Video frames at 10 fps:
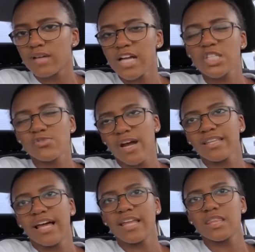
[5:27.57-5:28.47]
I just
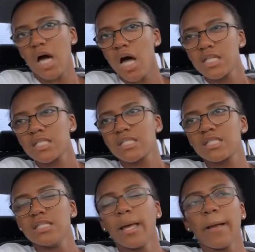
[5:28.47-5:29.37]
write like
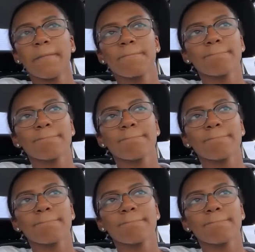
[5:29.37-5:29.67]
thoughts and like